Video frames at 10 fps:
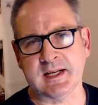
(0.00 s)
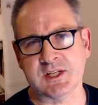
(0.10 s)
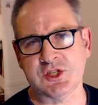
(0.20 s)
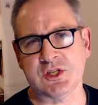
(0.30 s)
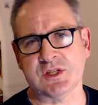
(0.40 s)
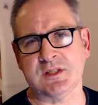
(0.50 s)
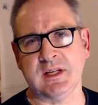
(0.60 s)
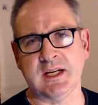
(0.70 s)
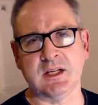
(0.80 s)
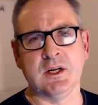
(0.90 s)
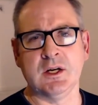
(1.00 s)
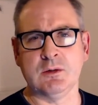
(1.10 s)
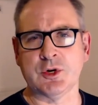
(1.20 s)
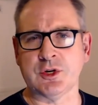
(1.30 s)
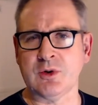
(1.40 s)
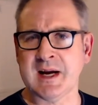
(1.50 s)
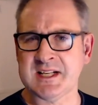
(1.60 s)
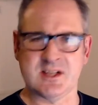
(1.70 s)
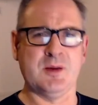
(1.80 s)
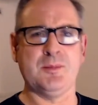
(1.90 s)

case, just think what a great